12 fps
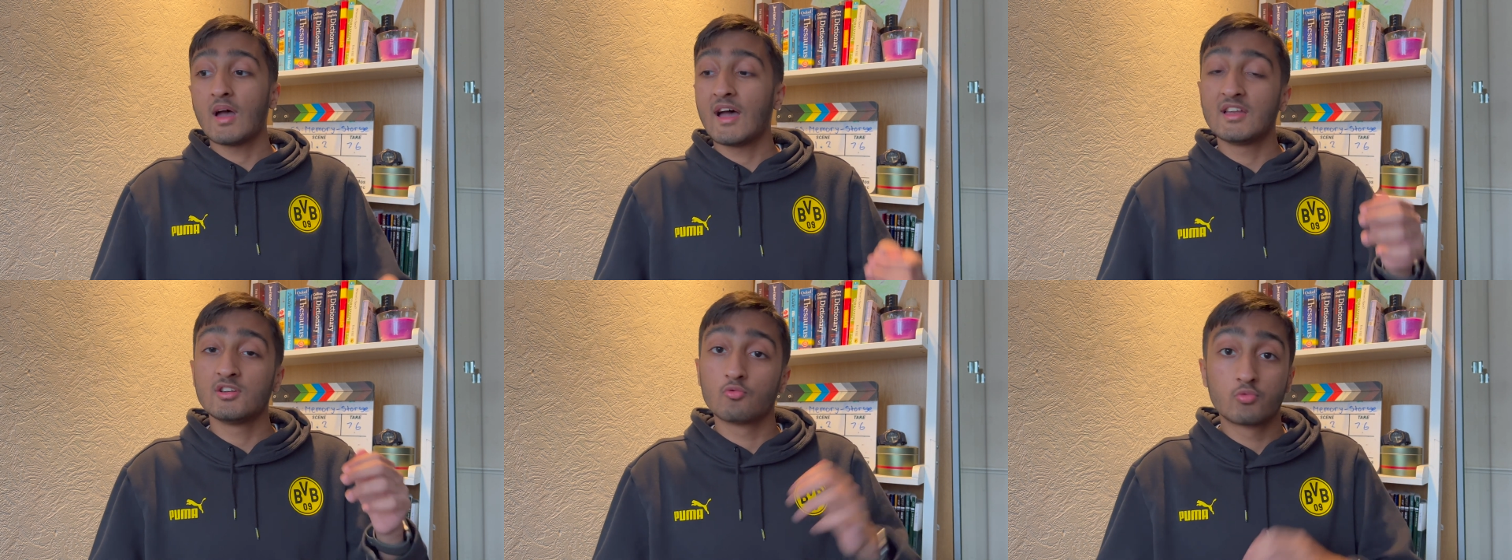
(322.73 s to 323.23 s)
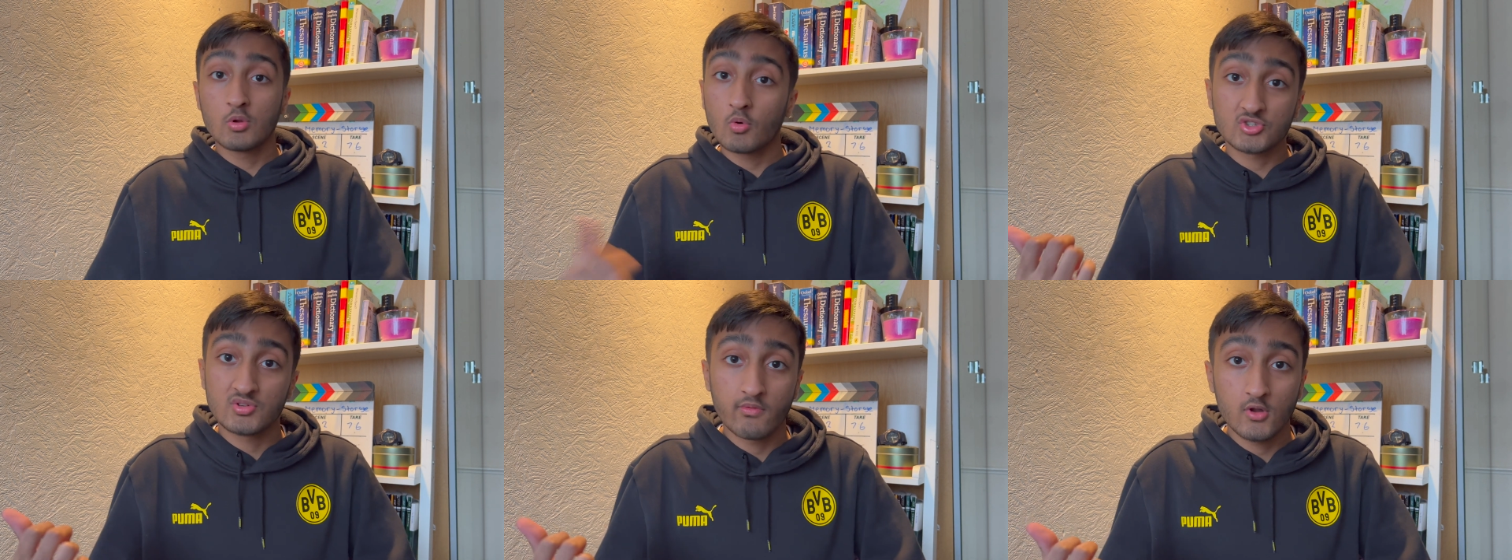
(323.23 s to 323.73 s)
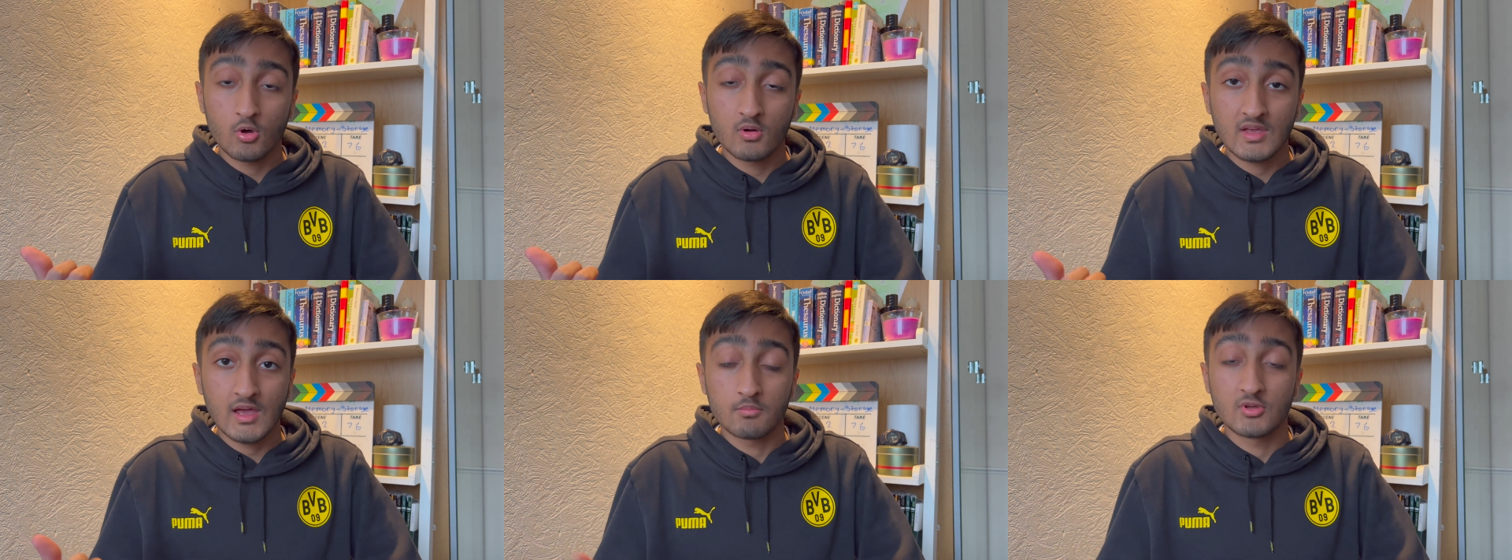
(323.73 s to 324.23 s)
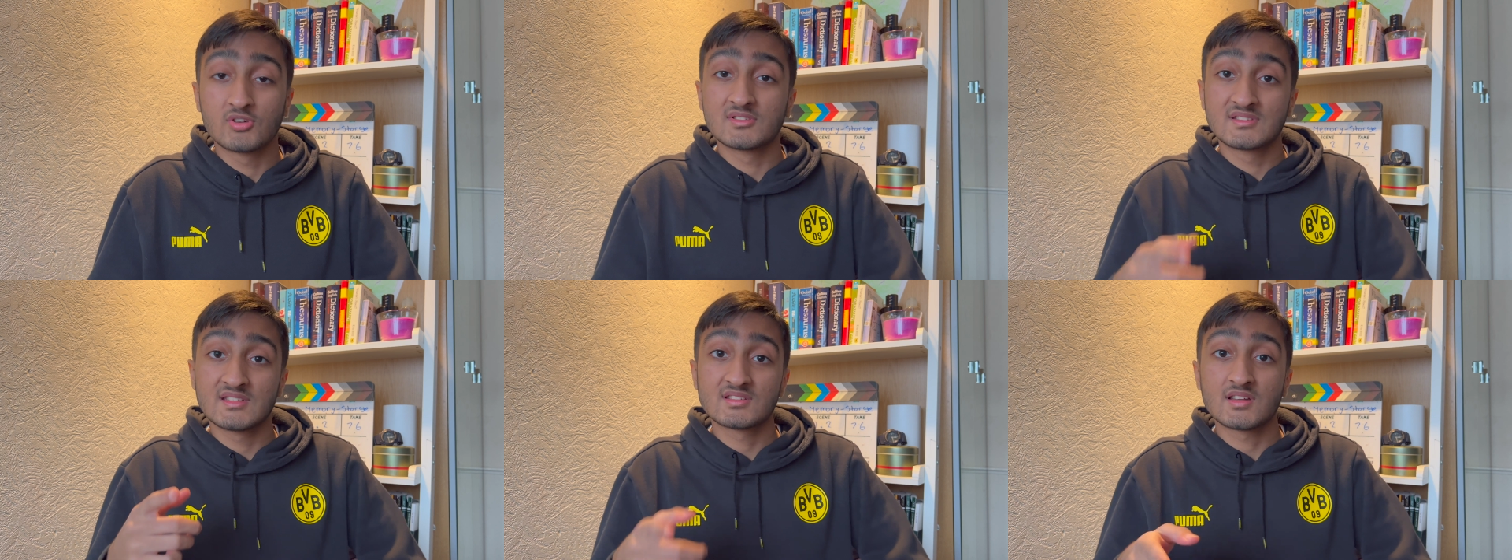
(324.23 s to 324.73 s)
and rewatch the video again because
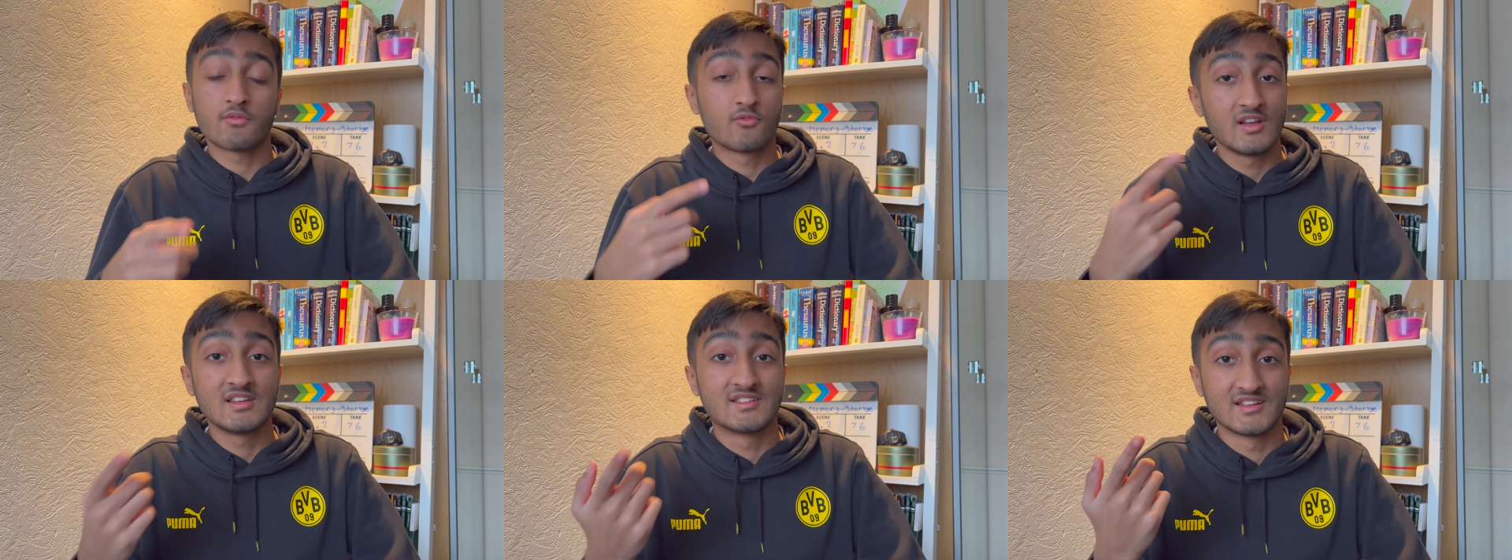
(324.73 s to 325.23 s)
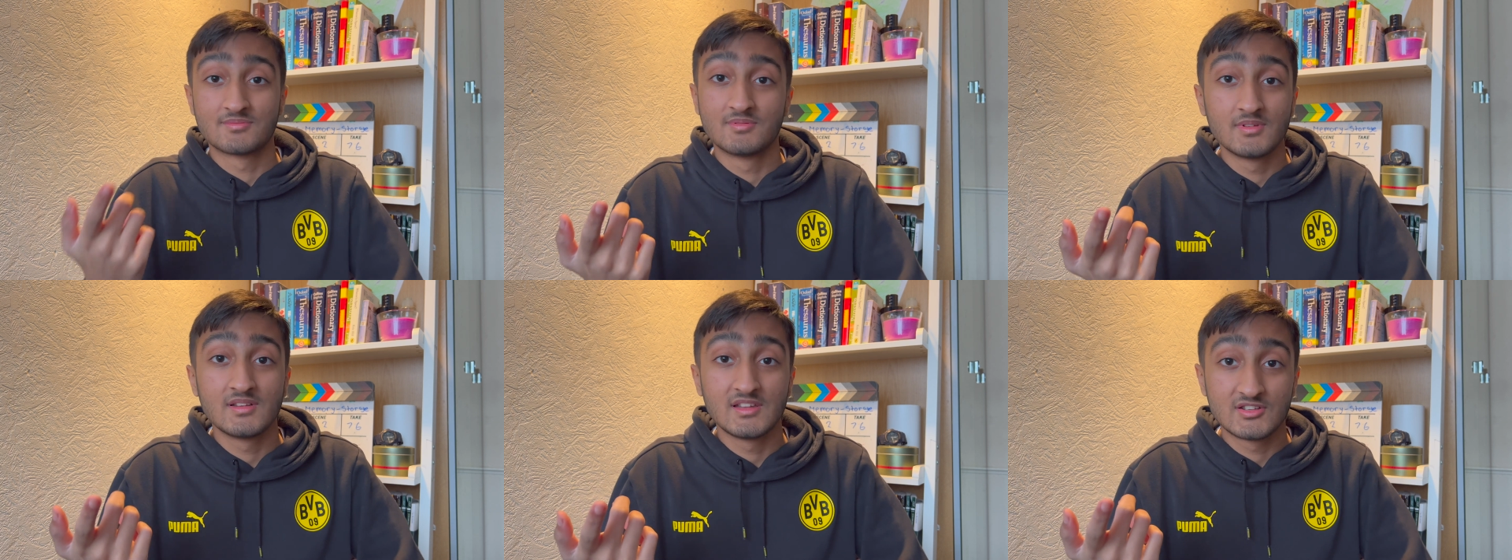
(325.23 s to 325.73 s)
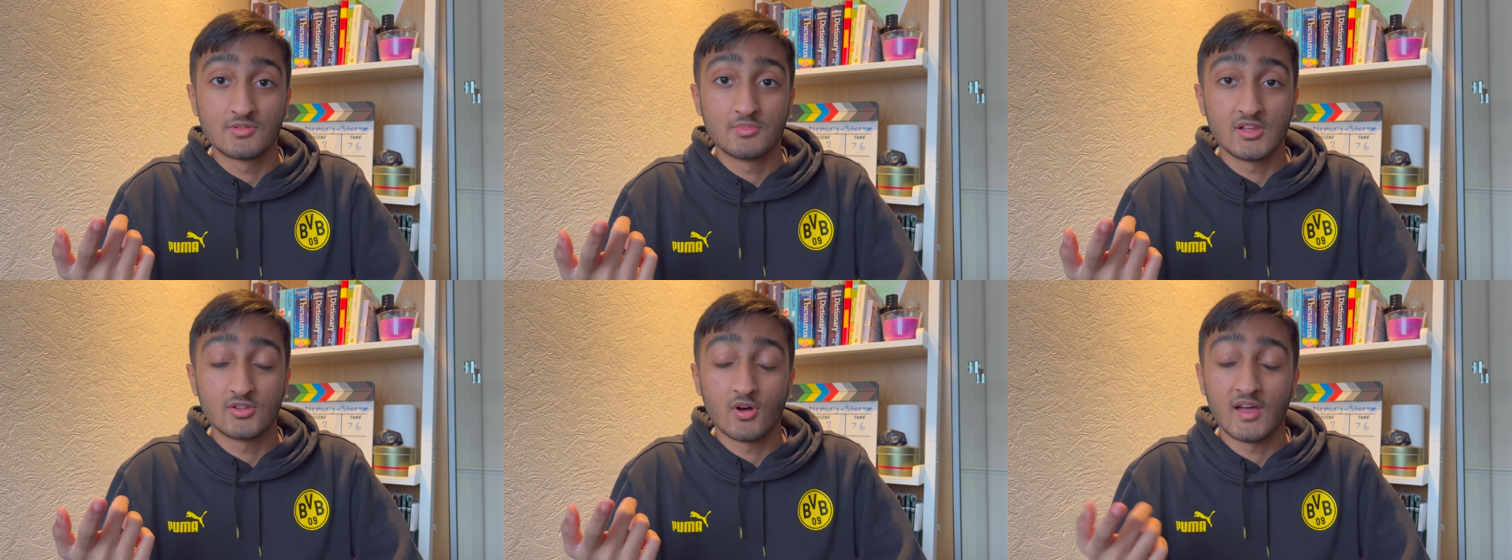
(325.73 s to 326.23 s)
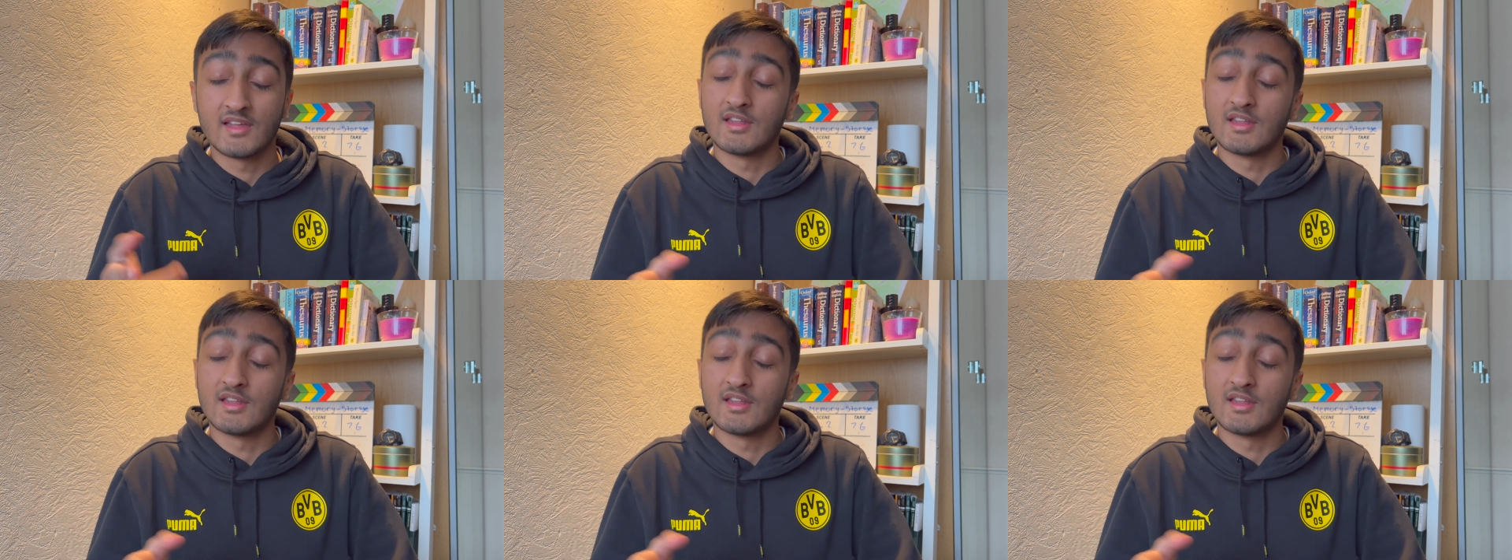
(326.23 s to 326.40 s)
this stuff really does need to be in your head.